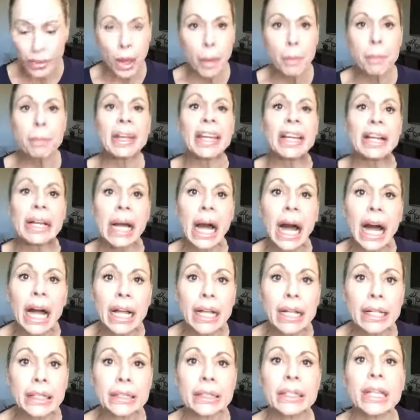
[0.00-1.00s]

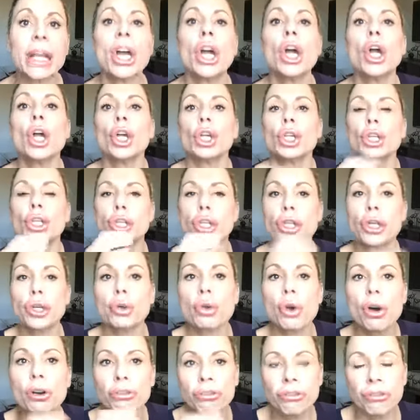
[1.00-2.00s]
because you
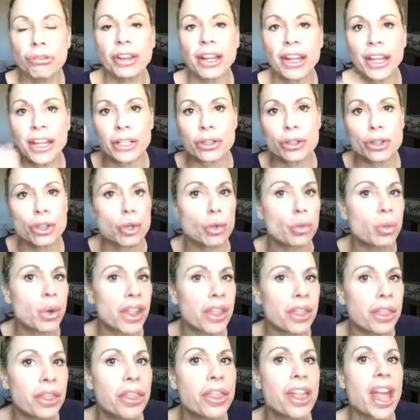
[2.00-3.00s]
don't fit into what
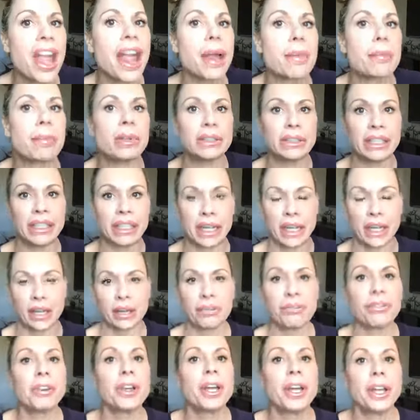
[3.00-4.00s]
they
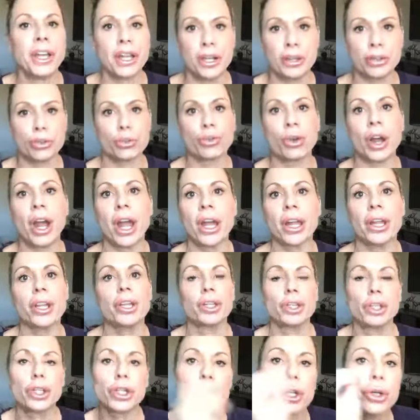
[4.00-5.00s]
believe is right.
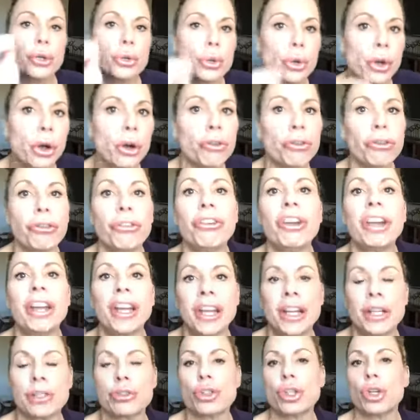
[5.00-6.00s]
You don't fit
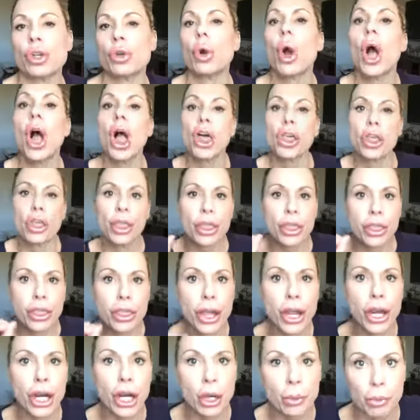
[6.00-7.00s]
into
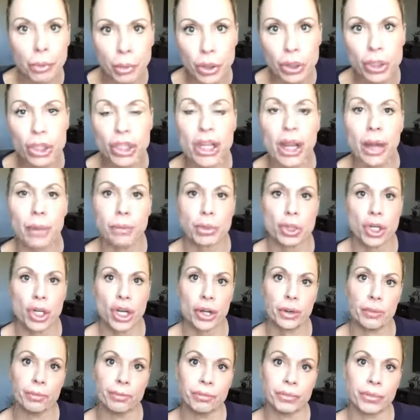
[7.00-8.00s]
their
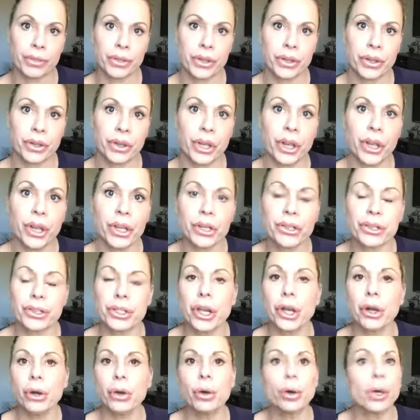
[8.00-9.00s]
perception.
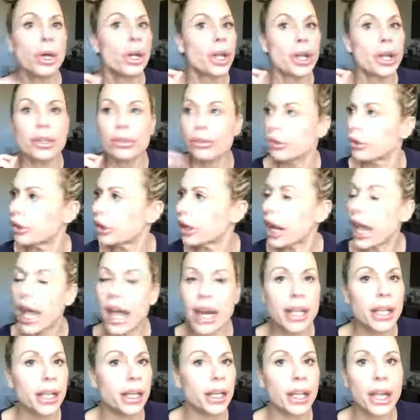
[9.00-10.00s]
So let
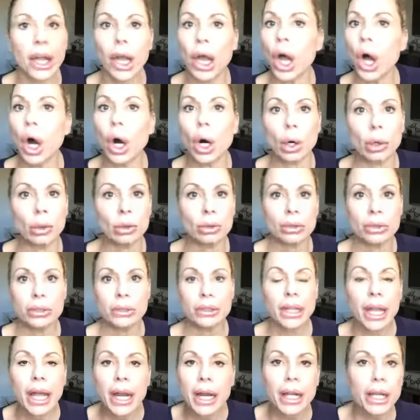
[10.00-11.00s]
it go.
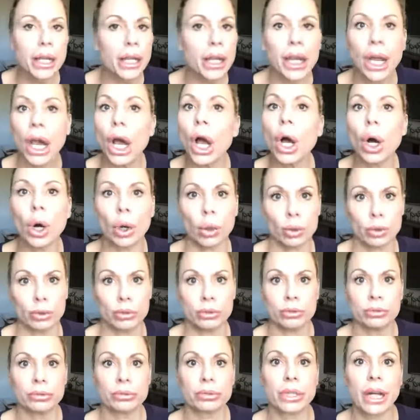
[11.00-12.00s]
Let it go,
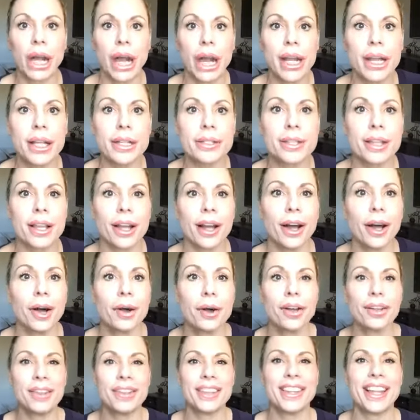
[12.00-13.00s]
right?
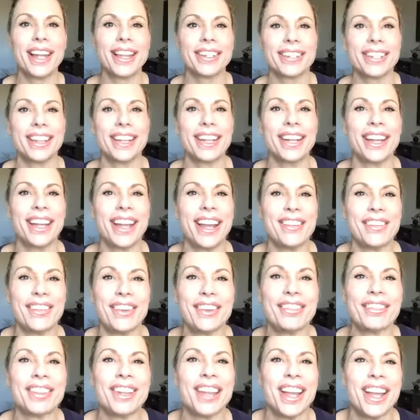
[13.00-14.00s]
Oh, that's it.
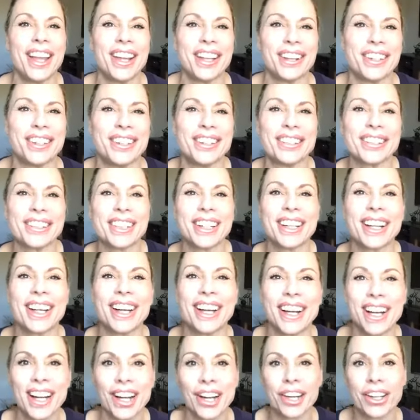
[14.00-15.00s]
fifty-eight, who's going to
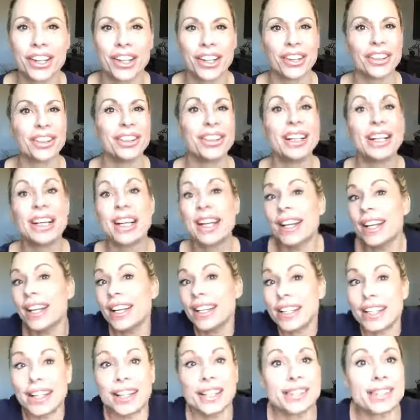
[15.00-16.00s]
hire you?
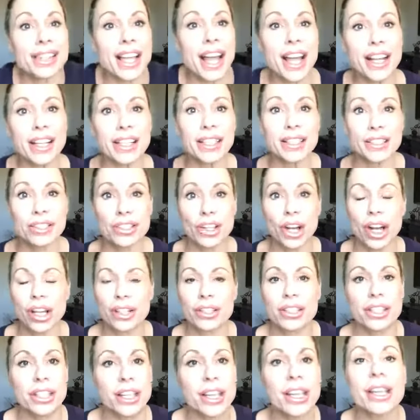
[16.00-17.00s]
Exactly, Dawn.
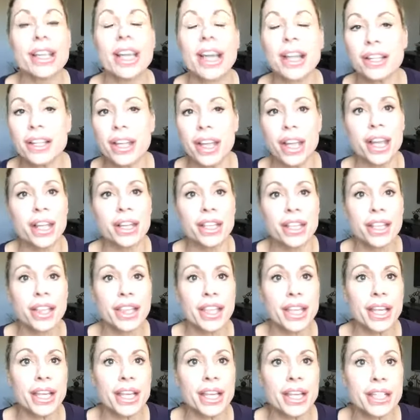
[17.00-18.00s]
See, and, and the
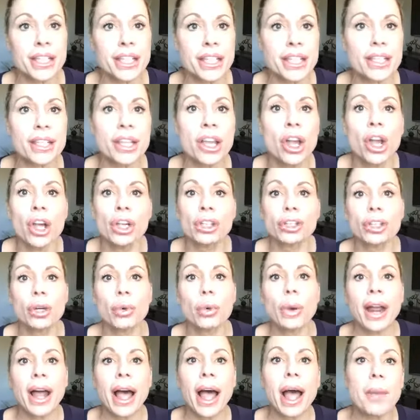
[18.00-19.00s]
thing is, is, so
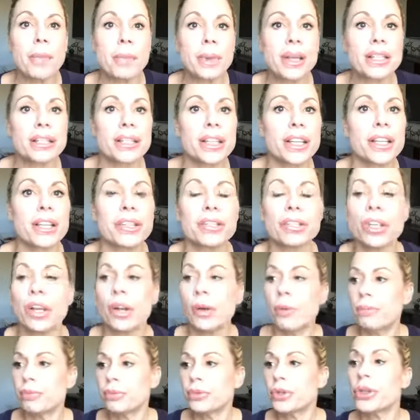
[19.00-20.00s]
what happens is
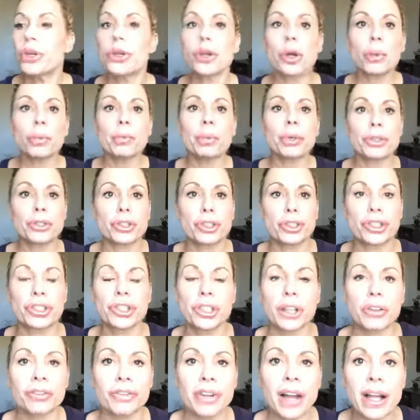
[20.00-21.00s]
you don't put
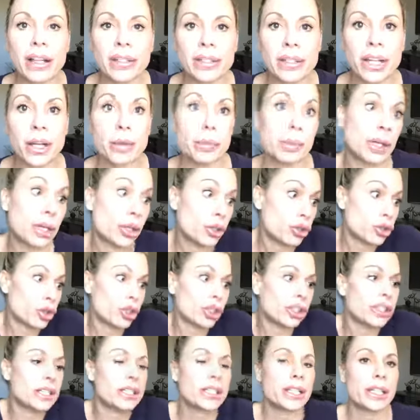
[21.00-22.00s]
yourself out there because you're
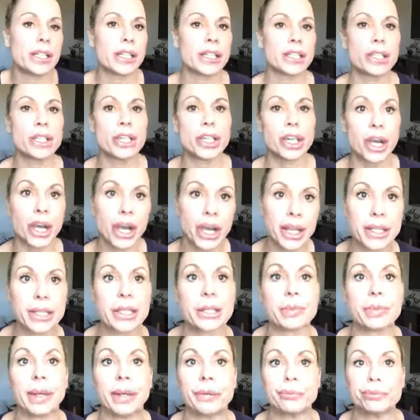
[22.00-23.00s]
listening to your
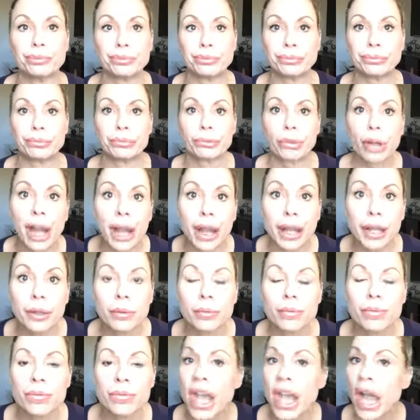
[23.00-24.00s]
husband, right?
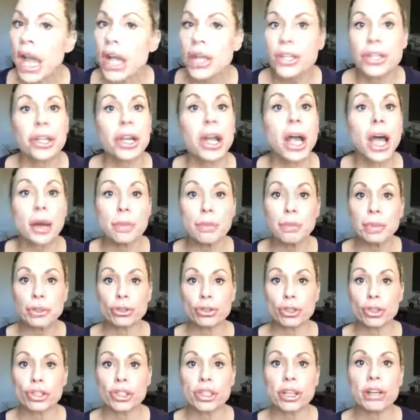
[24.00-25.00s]
You got to put
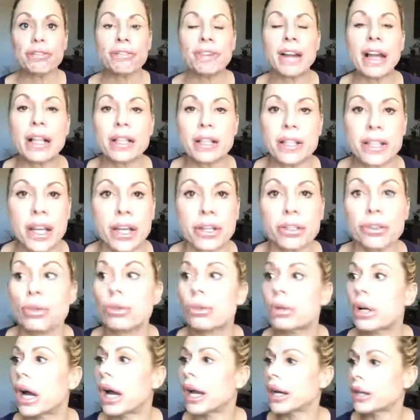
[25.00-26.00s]
yourself out there. You
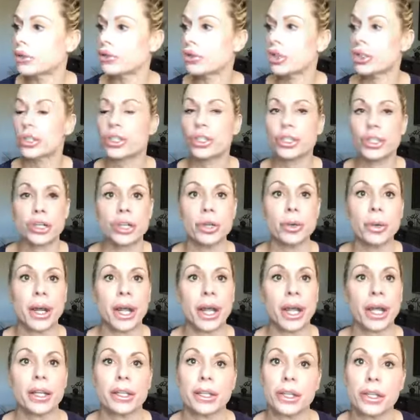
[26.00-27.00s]
got to just do
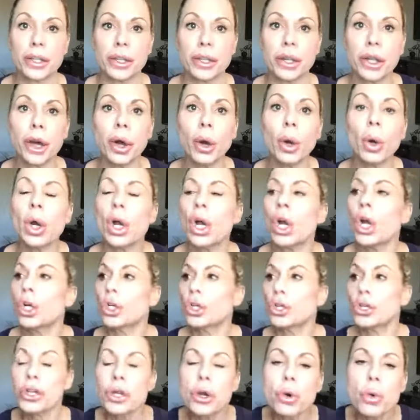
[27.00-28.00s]
it, you know?
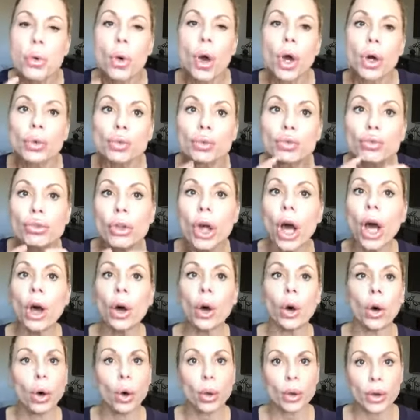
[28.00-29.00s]
You won't
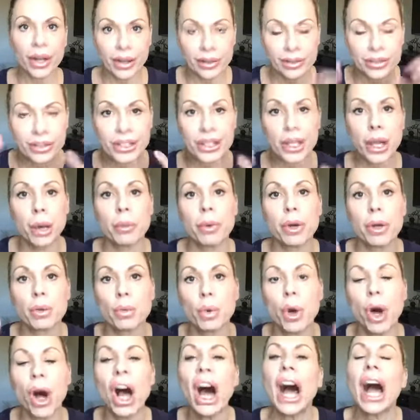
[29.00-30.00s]
know if someone
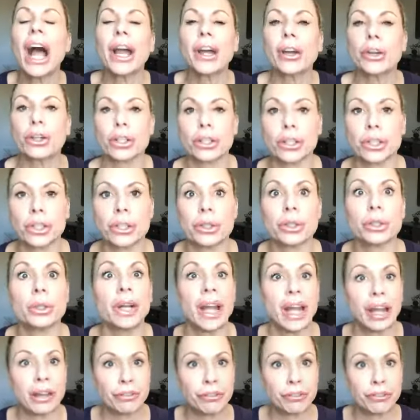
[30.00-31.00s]
will hire you
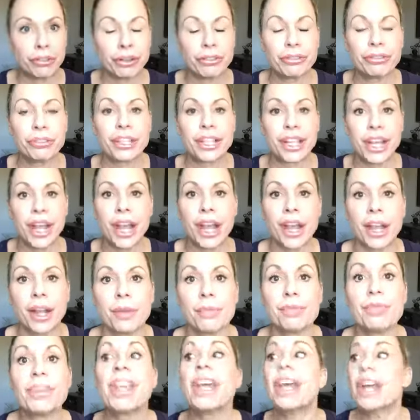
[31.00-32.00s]
at
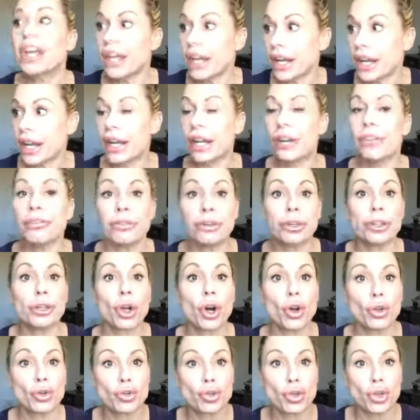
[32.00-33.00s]
fifty-eight if you
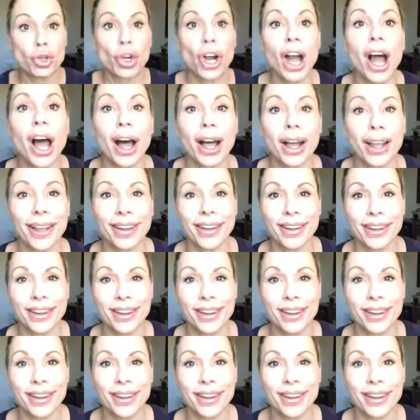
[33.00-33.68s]
don't try,